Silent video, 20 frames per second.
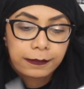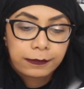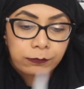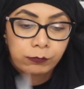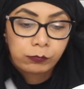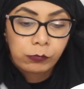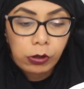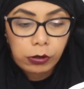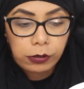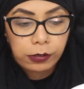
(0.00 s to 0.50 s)

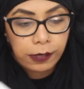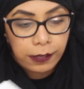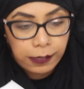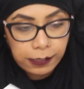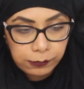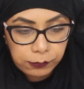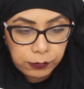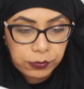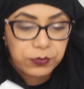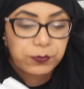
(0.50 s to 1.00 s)
not
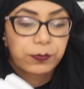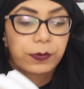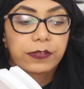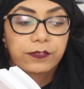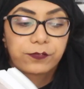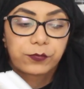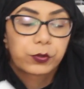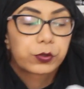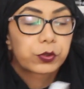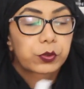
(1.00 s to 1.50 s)
girly quotes, but
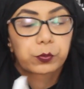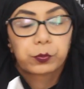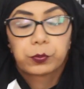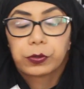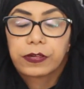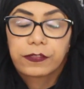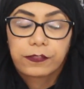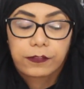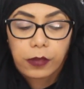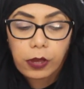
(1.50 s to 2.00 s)
it's filled
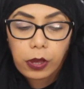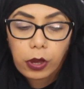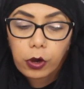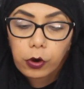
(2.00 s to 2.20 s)
with